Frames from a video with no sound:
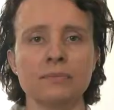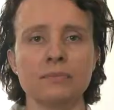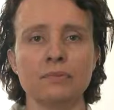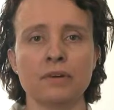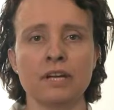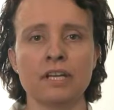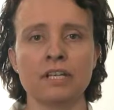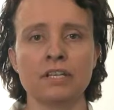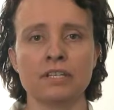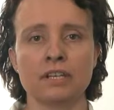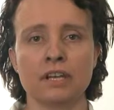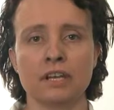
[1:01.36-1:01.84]

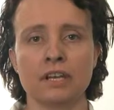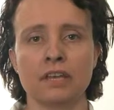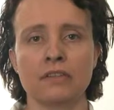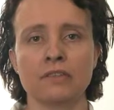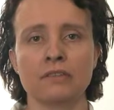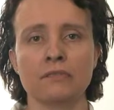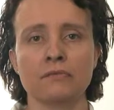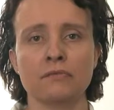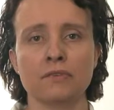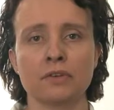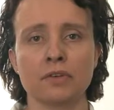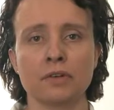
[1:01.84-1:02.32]
pressure
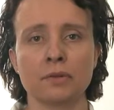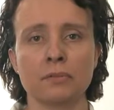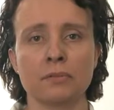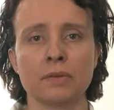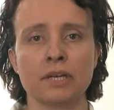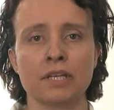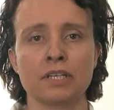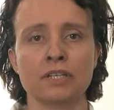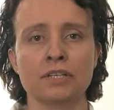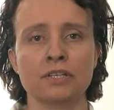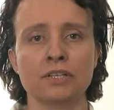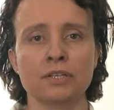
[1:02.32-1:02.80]
in the room
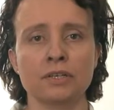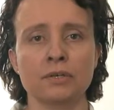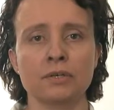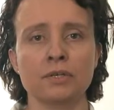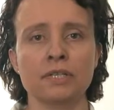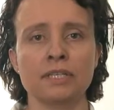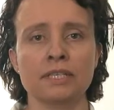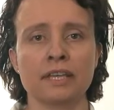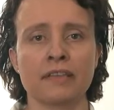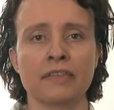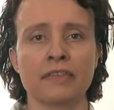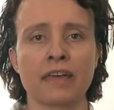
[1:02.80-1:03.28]

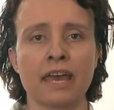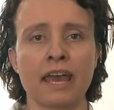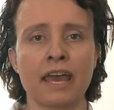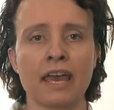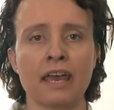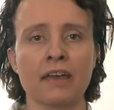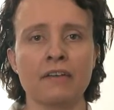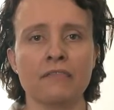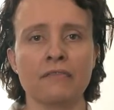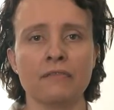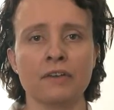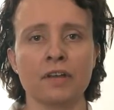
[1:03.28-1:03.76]
ensures that the
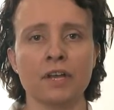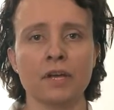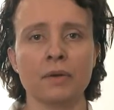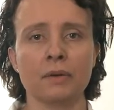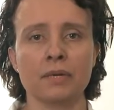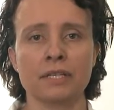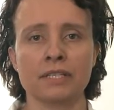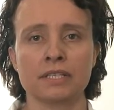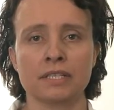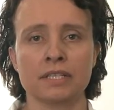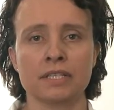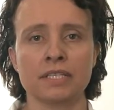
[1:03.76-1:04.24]

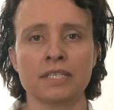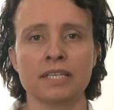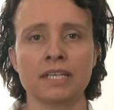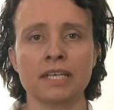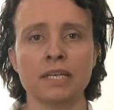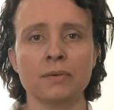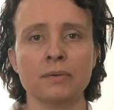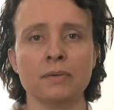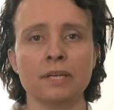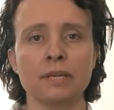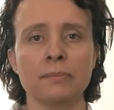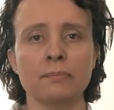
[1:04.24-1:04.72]
airflow is
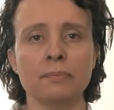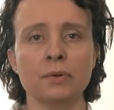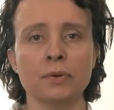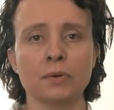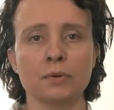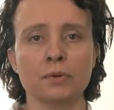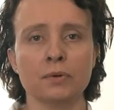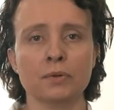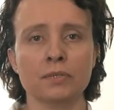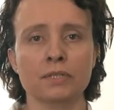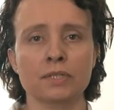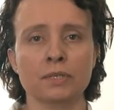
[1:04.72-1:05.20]
continually
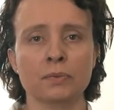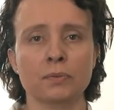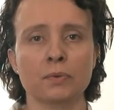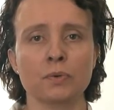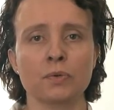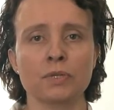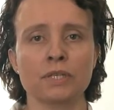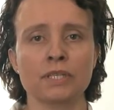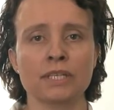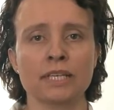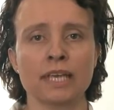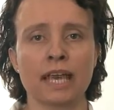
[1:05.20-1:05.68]
pulled
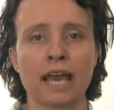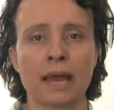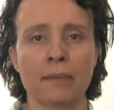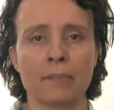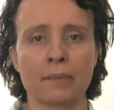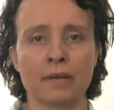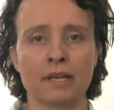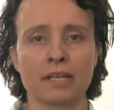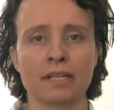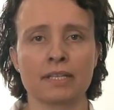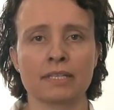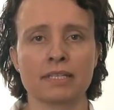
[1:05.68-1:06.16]
towards the
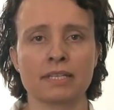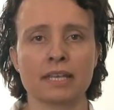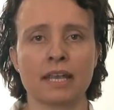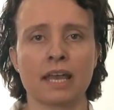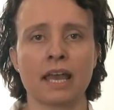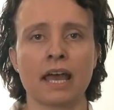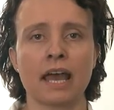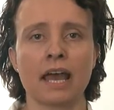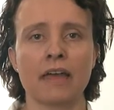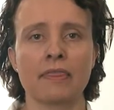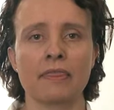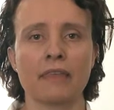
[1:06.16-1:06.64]
cabinets
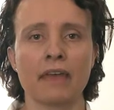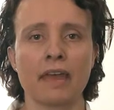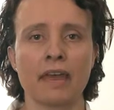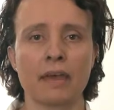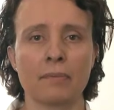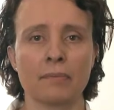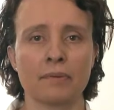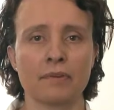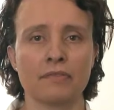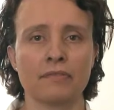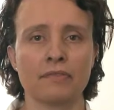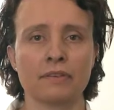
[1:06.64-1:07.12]
and the
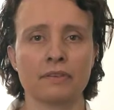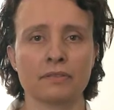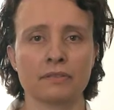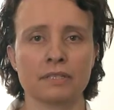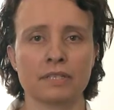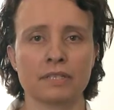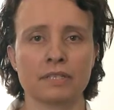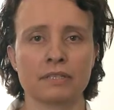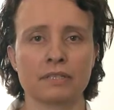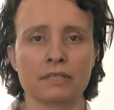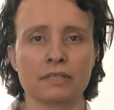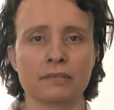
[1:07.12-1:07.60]
HEPA
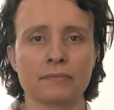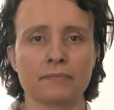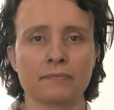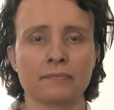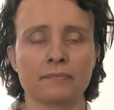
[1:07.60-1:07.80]
filters.